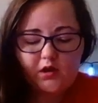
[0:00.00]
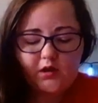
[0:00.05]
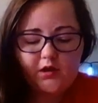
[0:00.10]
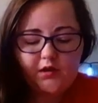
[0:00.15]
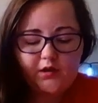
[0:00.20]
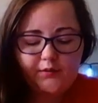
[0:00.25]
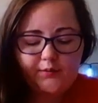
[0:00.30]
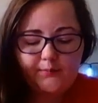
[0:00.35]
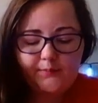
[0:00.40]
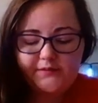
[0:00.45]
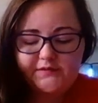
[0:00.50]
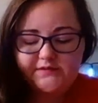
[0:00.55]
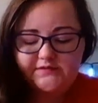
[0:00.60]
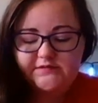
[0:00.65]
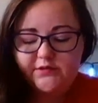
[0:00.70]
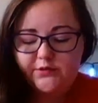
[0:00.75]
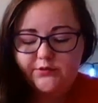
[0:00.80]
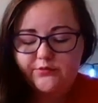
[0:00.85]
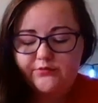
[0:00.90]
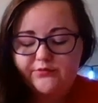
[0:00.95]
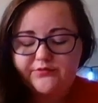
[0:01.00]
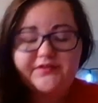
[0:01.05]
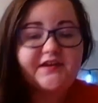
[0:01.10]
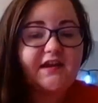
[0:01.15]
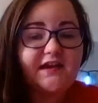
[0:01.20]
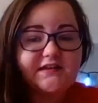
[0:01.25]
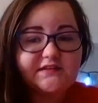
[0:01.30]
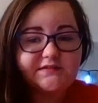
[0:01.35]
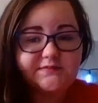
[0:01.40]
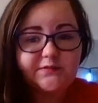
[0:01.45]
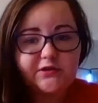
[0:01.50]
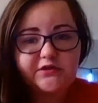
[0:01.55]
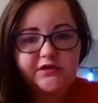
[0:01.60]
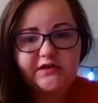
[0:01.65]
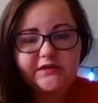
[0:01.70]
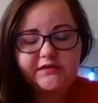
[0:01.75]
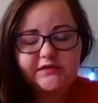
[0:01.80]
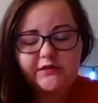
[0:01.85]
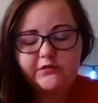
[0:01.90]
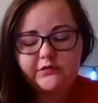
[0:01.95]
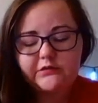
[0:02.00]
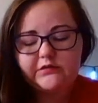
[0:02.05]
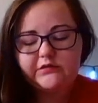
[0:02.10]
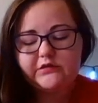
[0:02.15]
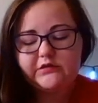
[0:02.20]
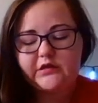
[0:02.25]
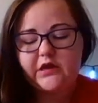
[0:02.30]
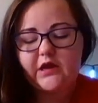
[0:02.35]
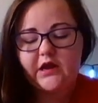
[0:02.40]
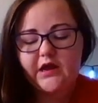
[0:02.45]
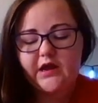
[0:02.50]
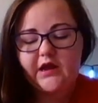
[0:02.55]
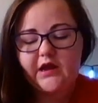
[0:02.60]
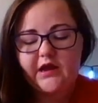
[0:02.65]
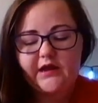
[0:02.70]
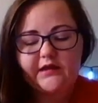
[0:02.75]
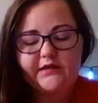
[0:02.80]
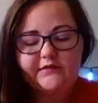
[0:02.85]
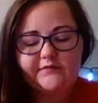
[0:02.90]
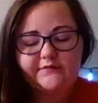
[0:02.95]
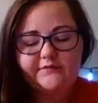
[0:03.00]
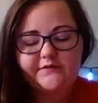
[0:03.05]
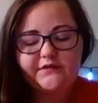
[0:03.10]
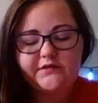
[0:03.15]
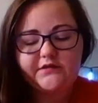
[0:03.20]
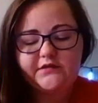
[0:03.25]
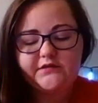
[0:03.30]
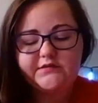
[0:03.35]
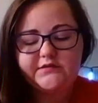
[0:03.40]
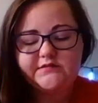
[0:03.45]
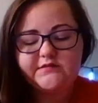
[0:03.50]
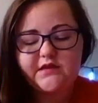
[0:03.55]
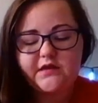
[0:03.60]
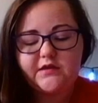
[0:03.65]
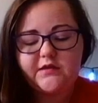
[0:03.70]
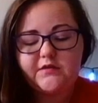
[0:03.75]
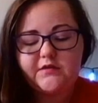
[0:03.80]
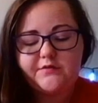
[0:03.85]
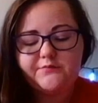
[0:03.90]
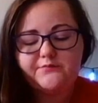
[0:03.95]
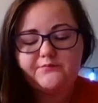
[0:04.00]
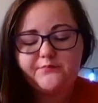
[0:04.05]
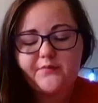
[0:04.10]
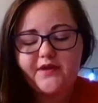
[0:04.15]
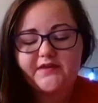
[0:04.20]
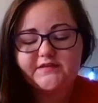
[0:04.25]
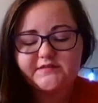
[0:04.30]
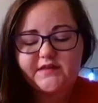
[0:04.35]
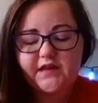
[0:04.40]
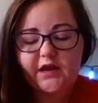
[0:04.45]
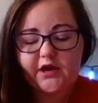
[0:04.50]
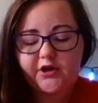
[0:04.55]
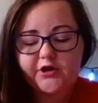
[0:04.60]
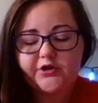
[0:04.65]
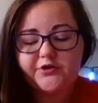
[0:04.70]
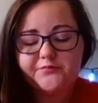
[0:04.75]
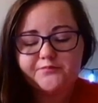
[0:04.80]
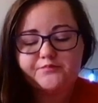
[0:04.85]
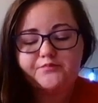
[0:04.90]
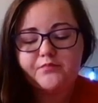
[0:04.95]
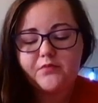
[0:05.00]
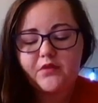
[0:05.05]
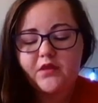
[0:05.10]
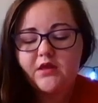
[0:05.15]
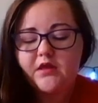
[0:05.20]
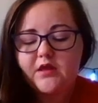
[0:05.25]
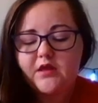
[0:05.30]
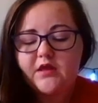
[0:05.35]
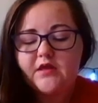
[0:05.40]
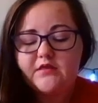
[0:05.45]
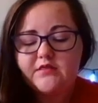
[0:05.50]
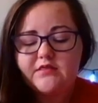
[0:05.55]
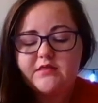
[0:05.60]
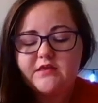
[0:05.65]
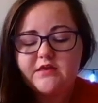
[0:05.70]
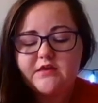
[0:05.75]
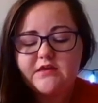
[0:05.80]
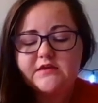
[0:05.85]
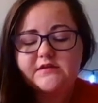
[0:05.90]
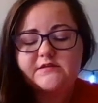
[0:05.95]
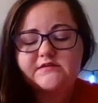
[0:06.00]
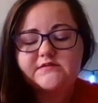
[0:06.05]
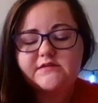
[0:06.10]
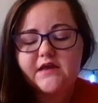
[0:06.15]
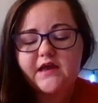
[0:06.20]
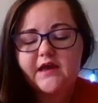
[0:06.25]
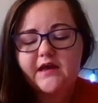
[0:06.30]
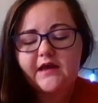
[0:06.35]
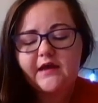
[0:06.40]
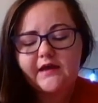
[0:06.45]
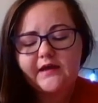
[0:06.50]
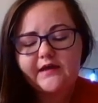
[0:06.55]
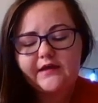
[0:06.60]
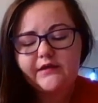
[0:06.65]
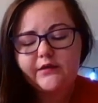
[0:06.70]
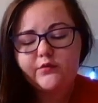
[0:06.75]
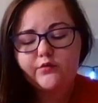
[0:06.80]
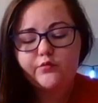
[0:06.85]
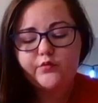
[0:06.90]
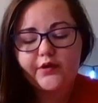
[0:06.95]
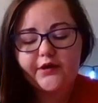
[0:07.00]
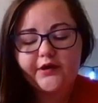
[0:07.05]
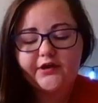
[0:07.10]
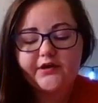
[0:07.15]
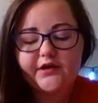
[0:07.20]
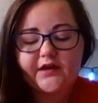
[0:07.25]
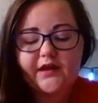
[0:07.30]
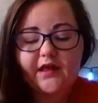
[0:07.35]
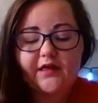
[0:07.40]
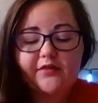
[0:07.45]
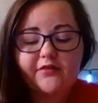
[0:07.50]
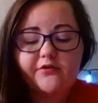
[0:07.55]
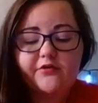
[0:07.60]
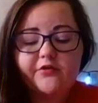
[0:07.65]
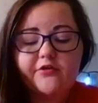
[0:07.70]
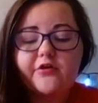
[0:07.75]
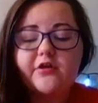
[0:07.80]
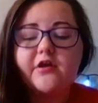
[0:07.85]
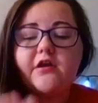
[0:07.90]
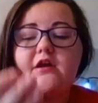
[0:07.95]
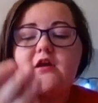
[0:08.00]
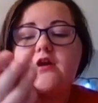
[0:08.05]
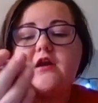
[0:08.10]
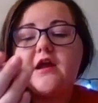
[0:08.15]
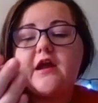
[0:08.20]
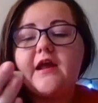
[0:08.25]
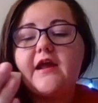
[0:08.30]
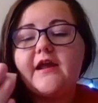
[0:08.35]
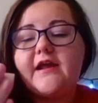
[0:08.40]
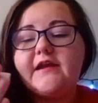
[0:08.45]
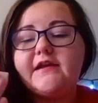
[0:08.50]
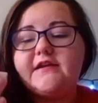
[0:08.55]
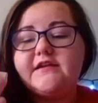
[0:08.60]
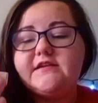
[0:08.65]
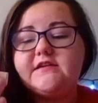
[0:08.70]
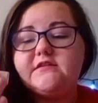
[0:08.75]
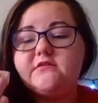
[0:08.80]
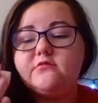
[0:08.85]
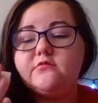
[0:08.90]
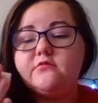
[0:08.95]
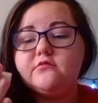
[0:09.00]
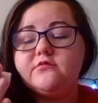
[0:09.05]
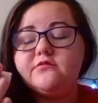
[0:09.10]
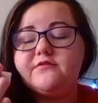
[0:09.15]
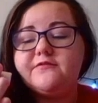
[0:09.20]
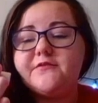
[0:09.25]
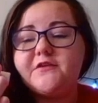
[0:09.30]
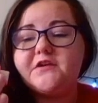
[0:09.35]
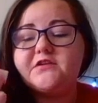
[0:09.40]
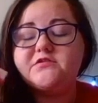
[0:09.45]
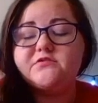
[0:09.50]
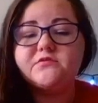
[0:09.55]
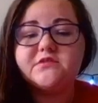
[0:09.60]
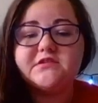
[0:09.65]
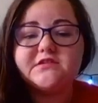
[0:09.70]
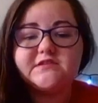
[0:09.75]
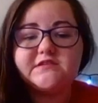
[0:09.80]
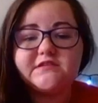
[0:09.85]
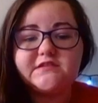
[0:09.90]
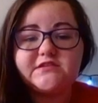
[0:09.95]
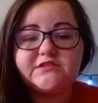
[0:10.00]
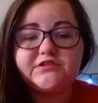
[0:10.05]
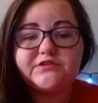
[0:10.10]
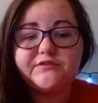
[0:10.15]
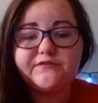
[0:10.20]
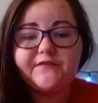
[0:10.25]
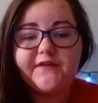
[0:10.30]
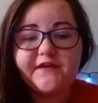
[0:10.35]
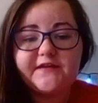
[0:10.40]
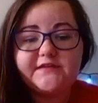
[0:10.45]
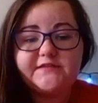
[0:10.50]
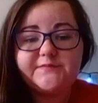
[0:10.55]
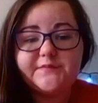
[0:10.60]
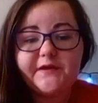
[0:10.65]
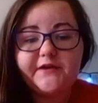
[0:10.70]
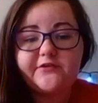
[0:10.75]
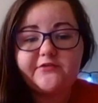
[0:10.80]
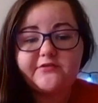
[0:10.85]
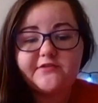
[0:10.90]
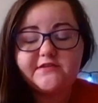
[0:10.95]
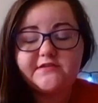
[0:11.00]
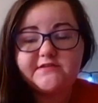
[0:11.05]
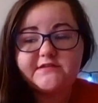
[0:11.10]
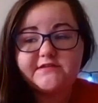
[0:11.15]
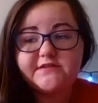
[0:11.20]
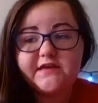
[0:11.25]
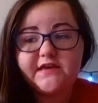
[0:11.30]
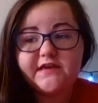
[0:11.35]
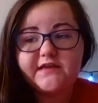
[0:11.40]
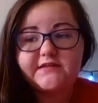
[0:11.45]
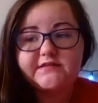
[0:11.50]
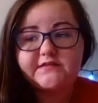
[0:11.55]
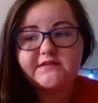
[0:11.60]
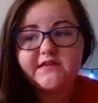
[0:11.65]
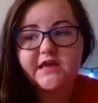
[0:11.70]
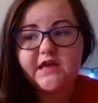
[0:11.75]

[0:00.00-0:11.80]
Um, so the next product that I have is um, mascara. And these I wear together. And the first one's the Too Faced Better Than Sex.